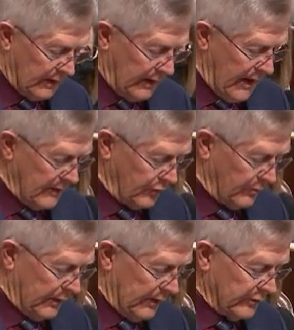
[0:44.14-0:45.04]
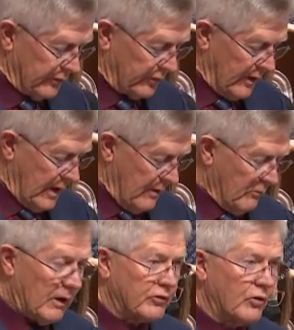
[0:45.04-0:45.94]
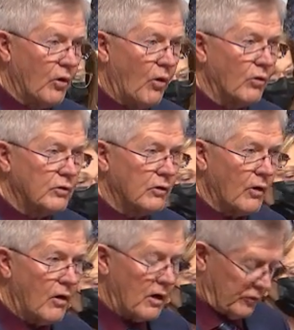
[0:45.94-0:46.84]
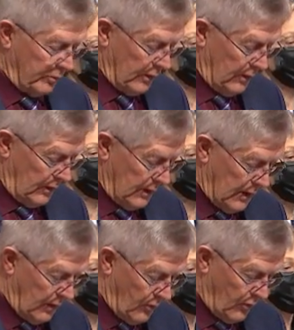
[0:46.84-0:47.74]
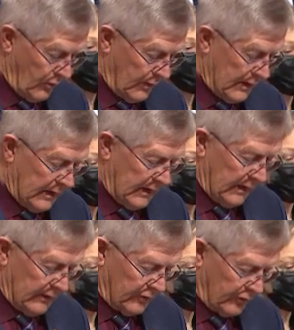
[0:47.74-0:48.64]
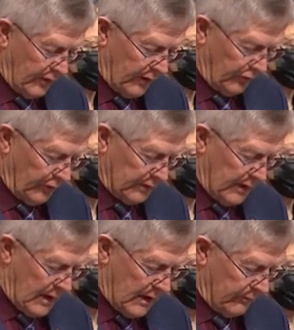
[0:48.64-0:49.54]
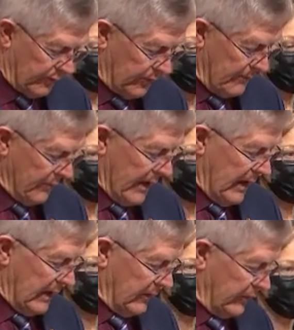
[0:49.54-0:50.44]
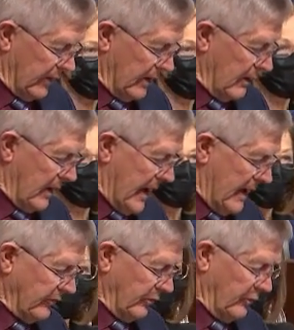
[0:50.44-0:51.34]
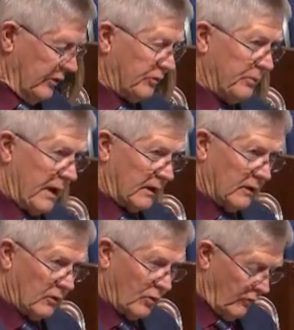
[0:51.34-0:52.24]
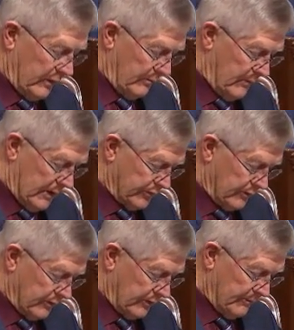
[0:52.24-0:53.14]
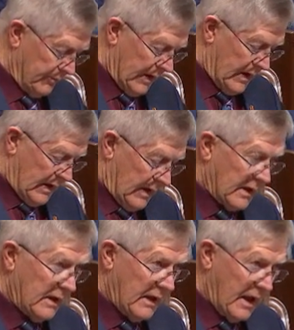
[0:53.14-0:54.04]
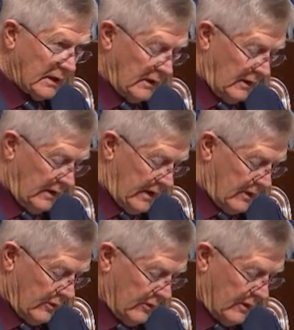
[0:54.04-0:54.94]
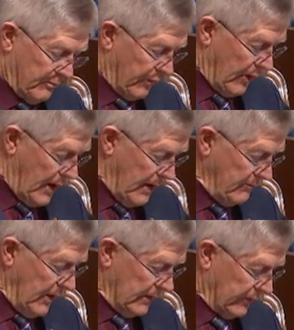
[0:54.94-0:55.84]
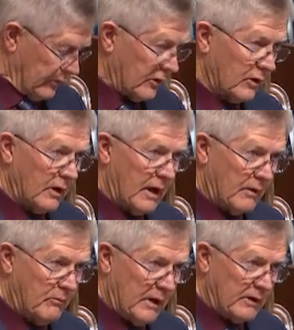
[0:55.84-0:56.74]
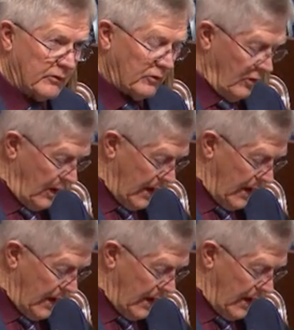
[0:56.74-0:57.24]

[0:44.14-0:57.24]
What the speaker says: cancer patients must go to the hospital alone in stressful times as they are asked to respect COVID measures. Yet, Leader, the Prime Minister and Minister